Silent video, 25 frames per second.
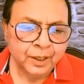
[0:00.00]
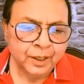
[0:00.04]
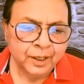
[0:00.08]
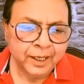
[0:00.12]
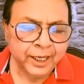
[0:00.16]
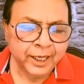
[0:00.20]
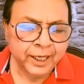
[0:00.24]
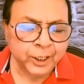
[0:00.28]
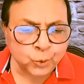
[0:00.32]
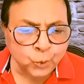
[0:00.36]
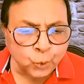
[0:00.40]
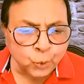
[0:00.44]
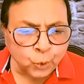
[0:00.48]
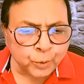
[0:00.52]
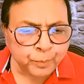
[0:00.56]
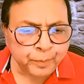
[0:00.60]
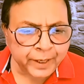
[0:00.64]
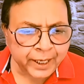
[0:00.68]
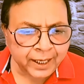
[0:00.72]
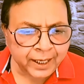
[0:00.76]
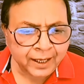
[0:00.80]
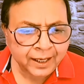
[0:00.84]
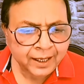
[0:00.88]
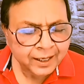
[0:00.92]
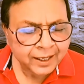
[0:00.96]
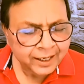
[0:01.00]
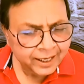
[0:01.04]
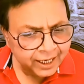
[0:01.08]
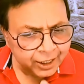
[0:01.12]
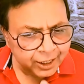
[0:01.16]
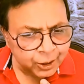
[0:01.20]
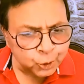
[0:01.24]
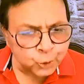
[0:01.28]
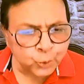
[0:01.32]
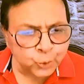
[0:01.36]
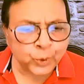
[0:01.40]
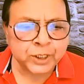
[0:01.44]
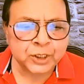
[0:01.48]
It could be in
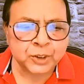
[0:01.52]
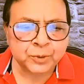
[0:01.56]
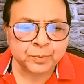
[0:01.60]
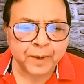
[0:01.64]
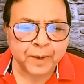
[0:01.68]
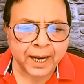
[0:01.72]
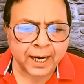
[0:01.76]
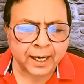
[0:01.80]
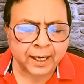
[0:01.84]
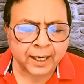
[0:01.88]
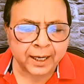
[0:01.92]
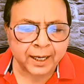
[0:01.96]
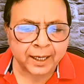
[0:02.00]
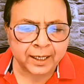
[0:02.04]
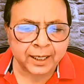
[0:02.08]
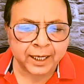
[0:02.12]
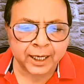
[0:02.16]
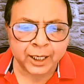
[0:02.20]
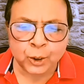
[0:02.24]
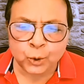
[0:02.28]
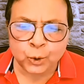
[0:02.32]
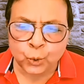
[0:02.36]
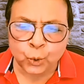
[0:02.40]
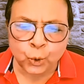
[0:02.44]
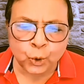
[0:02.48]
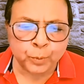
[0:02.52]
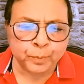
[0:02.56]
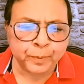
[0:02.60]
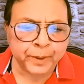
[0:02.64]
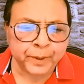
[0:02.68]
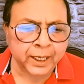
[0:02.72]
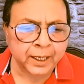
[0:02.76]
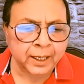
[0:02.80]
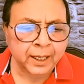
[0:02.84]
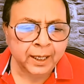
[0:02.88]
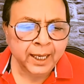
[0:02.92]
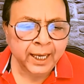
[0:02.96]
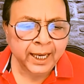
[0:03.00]
US market, it could
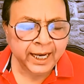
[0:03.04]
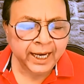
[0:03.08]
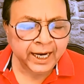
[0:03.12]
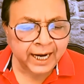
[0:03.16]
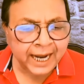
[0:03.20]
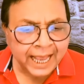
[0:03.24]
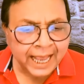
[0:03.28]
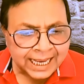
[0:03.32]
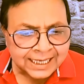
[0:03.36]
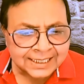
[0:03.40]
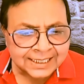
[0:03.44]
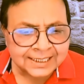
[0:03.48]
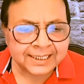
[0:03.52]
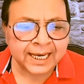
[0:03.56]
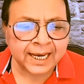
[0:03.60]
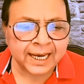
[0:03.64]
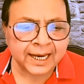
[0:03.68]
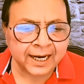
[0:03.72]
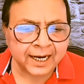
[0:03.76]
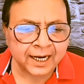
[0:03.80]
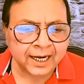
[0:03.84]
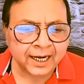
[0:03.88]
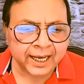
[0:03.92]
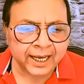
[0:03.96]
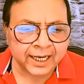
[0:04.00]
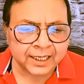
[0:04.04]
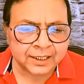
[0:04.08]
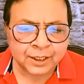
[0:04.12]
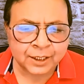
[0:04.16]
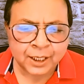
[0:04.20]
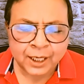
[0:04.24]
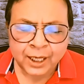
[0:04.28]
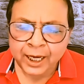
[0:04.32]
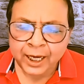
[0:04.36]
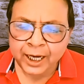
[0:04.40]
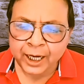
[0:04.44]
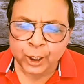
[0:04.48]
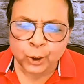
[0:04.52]
be in Hang Seng
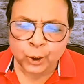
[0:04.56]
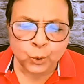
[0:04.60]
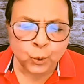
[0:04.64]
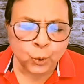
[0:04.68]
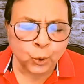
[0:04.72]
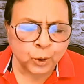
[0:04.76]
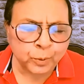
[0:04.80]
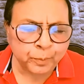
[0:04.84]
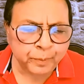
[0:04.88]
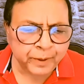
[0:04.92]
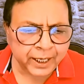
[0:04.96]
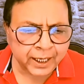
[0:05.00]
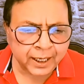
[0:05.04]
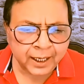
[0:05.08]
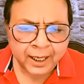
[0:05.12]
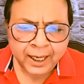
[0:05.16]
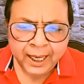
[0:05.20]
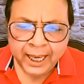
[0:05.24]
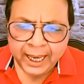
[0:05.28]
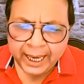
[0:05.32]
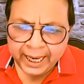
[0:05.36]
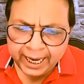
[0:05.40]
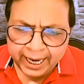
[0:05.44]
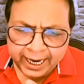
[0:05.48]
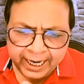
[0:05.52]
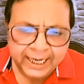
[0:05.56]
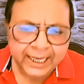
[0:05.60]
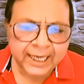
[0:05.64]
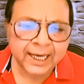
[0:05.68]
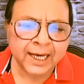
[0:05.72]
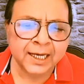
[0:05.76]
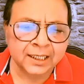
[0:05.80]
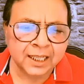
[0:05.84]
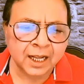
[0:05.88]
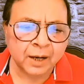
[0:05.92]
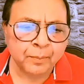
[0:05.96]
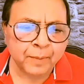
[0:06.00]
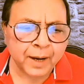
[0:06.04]
Index, it could be any
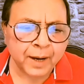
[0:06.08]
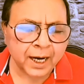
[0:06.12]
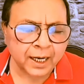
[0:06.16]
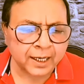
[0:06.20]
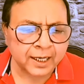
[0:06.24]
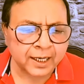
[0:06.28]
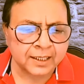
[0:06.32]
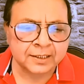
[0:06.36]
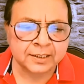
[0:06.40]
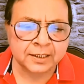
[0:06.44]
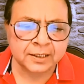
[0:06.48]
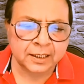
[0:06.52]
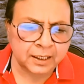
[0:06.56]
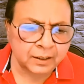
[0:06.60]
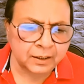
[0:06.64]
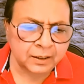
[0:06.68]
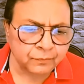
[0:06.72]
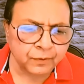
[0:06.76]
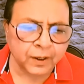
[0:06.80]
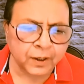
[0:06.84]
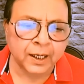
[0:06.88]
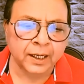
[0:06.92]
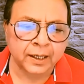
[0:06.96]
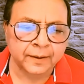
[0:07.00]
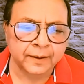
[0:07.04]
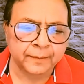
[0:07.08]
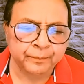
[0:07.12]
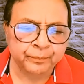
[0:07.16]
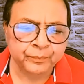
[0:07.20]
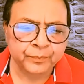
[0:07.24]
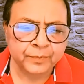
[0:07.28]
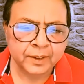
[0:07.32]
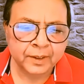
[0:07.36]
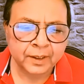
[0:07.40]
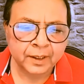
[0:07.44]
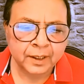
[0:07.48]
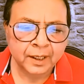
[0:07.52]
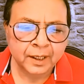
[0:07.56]
other markets in the world.
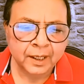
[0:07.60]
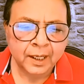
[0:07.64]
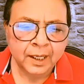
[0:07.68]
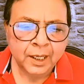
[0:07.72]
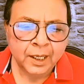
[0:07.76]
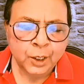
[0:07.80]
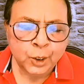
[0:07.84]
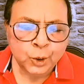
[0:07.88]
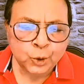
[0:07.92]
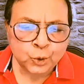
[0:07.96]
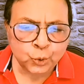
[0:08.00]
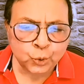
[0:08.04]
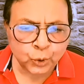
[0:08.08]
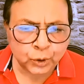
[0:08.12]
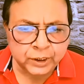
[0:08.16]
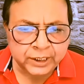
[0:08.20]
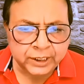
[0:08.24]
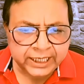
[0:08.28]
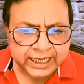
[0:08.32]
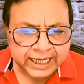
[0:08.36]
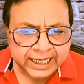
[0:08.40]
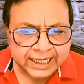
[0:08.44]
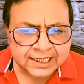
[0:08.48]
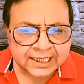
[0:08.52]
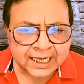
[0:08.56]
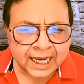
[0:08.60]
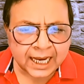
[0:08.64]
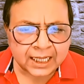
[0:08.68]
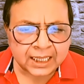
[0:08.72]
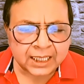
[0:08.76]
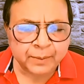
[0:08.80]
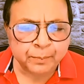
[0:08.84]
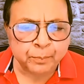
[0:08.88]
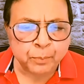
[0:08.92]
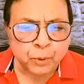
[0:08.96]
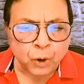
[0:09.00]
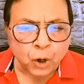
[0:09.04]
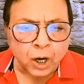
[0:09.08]
So these are
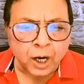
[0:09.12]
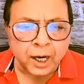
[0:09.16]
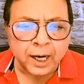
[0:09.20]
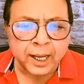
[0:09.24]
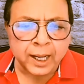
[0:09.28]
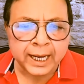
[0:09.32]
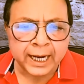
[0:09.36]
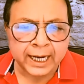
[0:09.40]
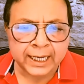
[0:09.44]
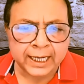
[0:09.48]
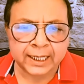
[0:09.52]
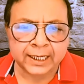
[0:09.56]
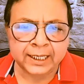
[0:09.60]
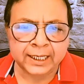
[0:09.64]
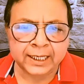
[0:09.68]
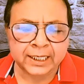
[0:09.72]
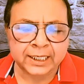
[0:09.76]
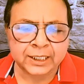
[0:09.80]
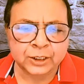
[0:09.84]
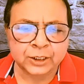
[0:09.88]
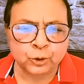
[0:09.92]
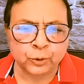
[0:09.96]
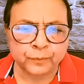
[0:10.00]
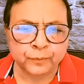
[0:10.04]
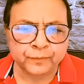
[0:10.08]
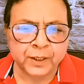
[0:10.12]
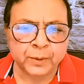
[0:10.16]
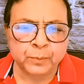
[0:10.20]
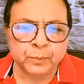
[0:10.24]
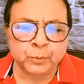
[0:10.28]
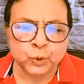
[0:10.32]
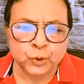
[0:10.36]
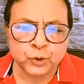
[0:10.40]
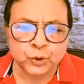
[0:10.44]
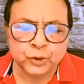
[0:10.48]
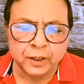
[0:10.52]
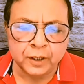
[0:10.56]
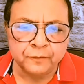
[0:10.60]
the broad categories of the
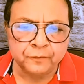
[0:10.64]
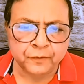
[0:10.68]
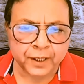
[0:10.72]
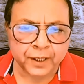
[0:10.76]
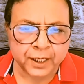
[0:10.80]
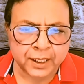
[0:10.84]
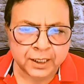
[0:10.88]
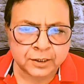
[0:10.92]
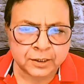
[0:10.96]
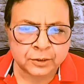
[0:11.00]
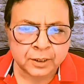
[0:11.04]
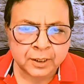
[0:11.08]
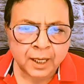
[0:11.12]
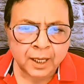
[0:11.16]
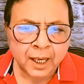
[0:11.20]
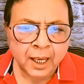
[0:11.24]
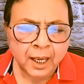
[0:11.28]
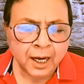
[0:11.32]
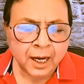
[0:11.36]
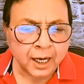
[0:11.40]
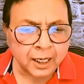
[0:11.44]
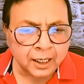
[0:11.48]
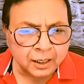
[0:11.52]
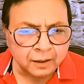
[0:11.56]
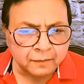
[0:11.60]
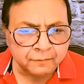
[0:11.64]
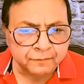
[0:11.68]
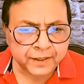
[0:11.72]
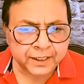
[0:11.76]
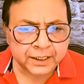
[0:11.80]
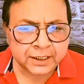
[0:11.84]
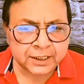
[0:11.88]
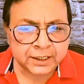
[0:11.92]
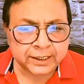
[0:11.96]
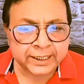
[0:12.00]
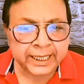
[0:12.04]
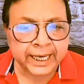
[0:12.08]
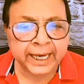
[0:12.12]
mutual funds under
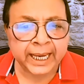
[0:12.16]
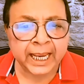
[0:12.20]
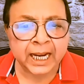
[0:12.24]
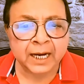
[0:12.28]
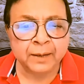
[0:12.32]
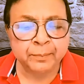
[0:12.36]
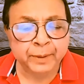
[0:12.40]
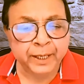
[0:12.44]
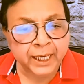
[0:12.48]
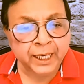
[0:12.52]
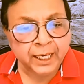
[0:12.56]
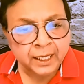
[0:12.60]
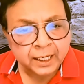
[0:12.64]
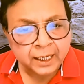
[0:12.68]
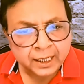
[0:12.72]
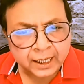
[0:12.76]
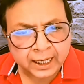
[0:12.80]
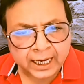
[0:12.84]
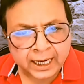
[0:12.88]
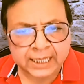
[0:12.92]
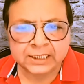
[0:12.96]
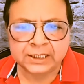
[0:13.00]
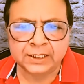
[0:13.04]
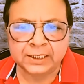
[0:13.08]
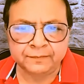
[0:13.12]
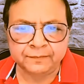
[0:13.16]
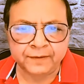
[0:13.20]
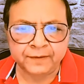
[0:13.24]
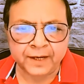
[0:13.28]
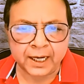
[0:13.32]
which they can be classified.